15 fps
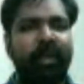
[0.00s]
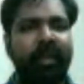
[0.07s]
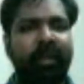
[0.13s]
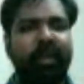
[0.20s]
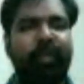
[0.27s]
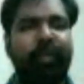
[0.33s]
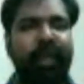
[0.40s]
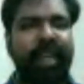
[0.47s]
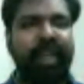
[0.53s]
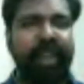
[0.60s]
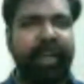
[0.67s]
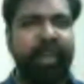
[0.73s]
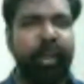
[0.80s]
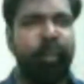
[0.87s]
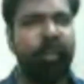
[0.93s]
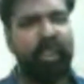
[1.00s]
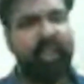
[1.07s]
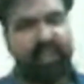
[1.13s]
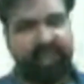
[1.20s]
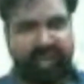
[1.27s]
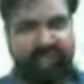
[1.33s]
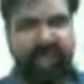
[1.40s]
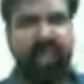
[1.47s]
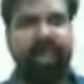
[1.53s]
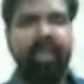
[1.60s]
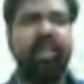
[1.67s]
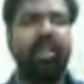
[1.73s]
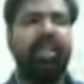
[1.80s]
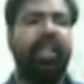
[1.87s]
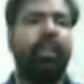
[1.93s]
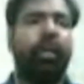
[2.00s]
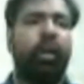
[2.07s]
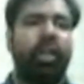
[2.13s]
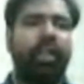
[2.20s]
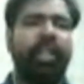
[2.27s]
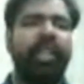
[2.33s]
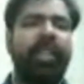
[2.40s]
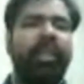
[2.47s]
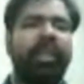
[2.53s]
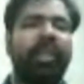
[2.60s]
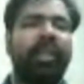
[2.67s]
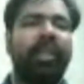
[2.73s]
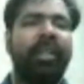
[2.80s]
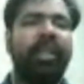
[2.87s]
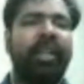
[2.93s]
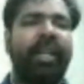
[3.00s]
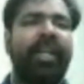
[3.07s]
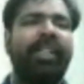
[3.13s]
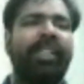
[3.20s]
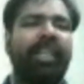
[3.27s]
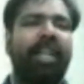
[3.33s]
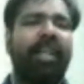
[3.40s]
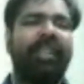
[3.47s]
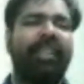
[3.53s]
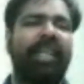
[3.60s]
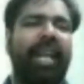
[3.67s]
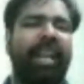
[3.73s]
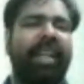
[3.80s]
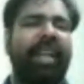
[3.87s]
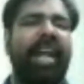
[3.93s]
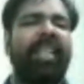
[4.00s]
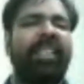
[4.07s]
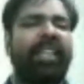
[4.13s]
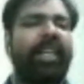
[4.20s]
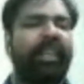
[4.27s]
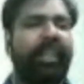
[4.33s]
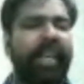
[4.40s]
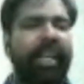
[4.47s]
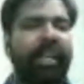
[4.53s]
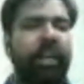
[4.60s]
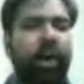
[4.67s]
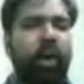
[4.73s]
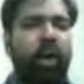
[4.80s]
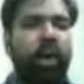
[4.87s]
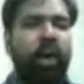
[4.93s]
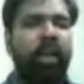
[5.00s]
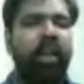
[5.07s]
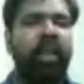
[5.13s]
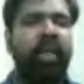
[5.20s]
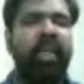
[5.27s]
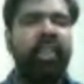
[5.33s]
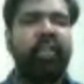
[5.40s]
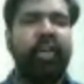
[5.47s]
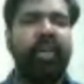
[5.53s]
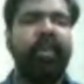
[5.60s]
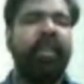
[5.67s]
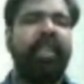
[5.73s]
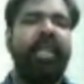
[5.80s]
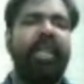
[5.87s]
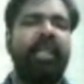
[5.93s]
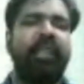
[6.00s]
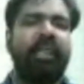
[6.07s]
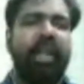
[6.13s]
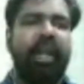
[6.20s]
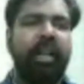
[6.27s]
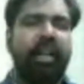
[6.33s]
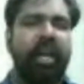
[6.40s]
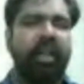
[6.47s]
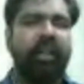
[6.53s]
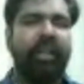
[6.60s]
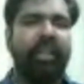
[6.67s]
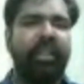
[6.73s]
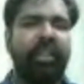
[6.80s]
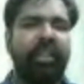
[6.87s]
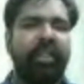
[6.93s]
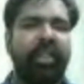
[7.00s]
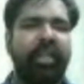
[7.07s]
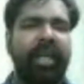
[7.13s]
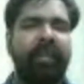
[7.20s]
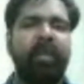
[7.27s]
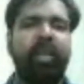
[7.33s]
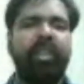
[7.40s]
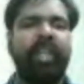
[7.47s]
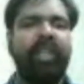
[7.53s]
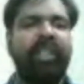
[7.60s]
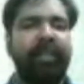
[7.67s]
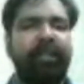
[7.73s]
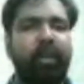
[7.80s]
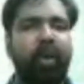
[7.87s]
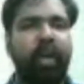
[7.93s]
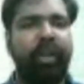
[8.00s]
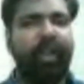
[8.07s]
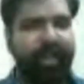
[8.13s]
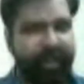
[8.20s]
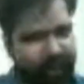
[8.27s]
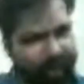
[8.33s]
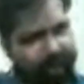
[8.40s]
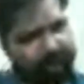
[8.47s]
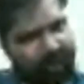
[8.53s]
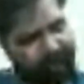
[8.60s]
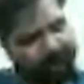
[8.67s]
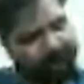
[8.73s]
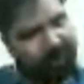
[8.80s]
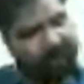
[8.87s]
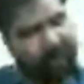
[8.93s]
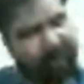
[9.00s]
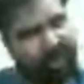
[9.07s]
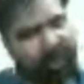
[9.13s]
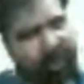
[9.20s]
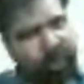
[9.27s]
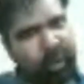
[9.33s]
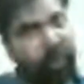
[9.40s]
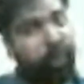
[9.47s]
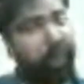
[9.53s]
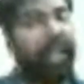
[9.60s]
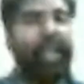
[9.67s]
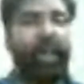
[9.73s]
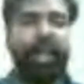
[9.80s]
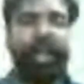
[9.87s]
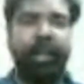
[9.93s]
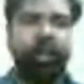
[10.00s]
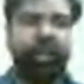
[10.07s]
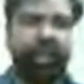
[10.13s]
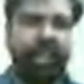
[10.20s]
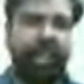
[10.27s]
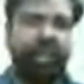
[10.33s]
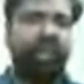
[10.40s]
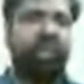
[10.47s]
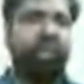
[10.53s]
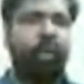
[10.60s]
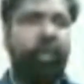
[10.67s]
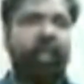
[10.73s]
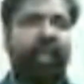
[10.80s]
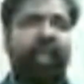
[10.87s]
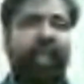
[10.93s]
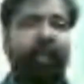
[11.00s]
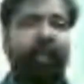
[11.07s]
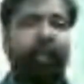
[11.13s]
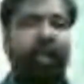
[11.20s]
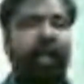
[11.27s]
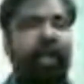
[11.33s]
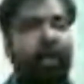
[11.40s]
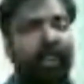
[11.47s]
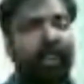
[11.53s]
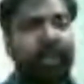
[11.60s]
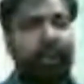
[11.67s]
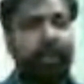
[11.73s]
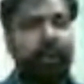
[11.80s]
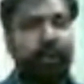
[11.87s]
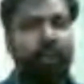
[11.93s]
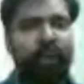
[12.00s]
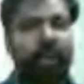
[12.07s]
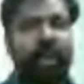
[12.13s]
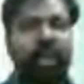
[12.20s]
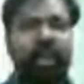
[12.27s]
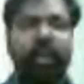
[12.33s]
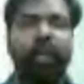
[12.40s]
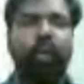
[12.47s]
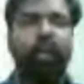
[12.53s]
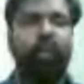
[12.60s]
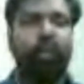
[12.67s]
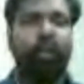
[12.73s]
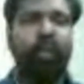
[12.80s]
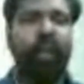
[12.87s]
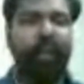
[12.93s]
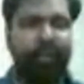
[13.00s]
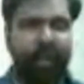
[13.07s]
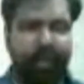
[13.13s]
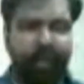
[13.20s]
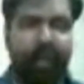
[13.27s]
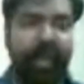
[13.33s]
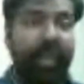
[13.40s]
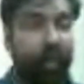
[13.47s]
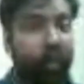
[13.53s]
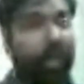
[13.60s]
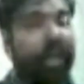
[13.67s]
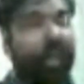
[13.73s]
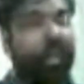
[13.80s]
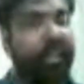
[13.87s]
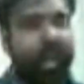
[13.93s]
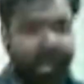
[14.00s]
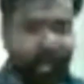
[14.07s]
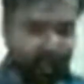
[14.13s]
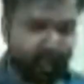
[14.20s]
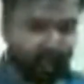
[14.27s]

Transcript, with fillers: The free radio, which is second in this anthology, is a sarcastic take on Srimati Indira Gandhi's emergency politics. So the free radio is another story that I would request you to go through if and when you get time.